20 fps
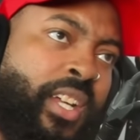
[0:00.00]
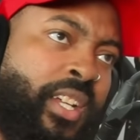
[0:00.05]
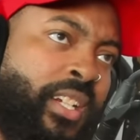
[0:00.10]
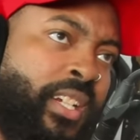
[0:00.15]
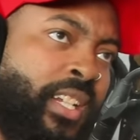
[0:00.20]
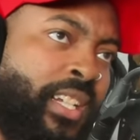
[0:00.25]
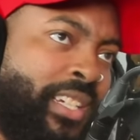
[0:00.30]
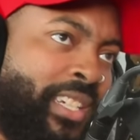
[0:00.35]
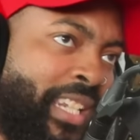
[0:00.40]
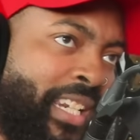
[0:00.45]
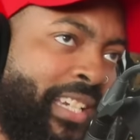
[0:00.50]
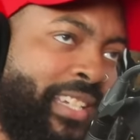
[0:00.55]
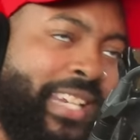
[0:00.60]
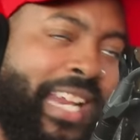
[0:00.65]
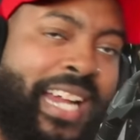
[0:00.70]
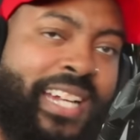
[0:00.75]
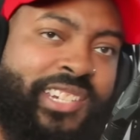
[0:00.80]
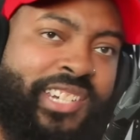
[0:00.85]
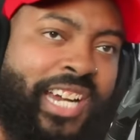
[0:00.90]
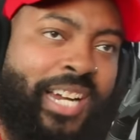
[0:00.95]
The, the,
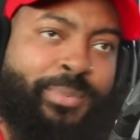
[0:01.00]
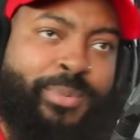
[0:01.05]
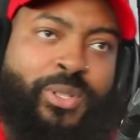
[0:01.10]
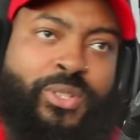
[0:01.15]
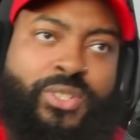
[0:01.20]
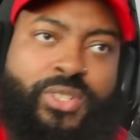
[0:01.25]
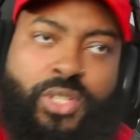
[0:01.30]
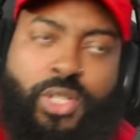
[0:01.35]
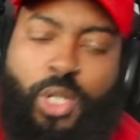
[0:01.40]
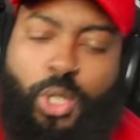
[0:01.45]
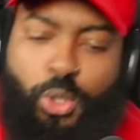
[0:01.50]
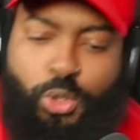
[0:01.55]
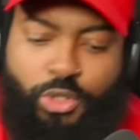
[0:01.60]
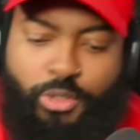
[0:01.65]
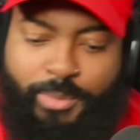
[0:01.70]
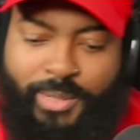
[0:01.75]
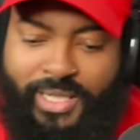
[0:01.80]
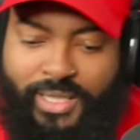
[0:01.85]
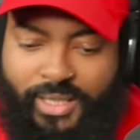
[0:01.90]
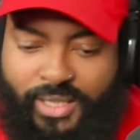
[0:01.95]
that chapter is
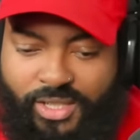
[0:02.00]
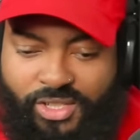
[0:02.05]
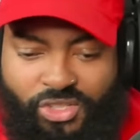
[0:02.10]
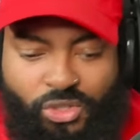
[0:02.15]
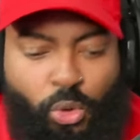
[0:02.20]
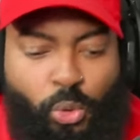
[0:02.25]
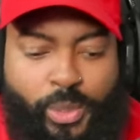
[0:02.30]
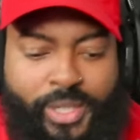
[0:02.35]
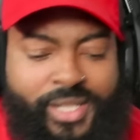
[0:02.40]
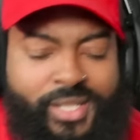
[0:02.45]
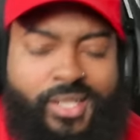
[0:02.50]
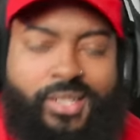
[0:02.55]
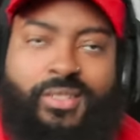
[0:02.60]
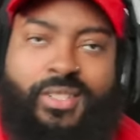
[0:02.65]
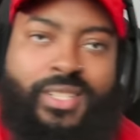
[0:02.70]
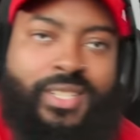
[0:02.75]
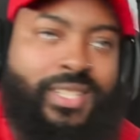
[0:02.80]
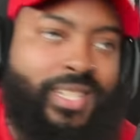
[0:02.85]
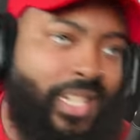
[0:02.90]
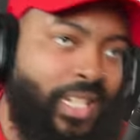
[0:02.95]
closed, but the story still
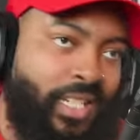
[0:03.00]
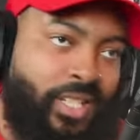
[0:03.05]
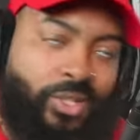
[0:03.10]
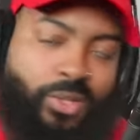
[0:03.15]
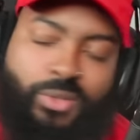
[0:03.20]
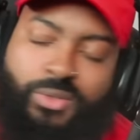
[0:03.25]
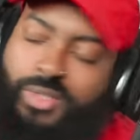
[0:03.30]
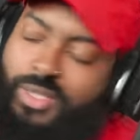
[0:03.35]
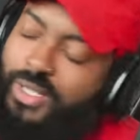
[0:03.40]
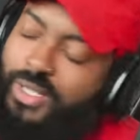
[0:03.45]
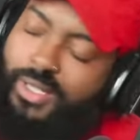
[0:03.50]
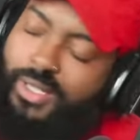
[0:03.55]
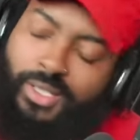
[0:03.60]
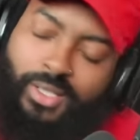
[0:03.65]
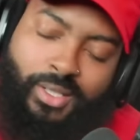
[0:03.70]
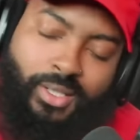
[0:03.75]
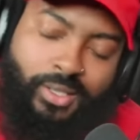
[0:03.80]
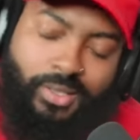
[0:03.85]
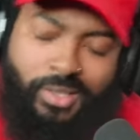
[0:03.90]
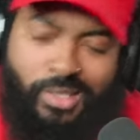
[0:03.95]
continues.
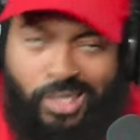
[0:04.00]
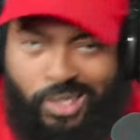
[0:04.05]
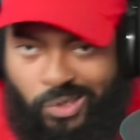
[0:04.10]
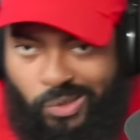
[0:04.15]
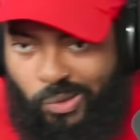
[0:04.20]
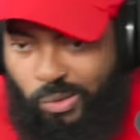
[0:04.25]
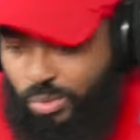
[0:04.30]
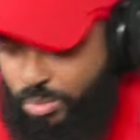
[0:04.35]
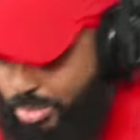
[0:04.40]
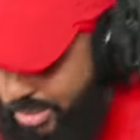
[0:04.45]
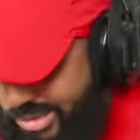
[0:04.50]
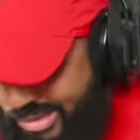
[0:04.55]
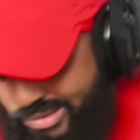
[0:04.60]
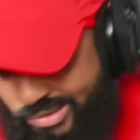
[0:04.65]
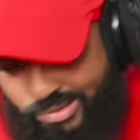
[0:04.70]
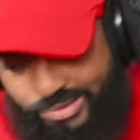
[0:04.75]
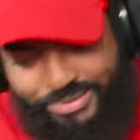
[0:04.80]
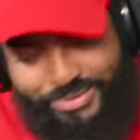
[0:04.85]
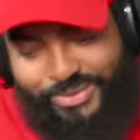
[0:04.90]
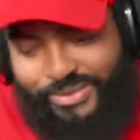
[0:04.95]
No,
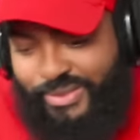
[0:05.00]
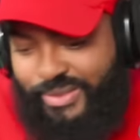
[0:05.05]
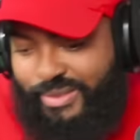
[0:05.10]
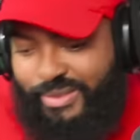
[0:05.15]
bro.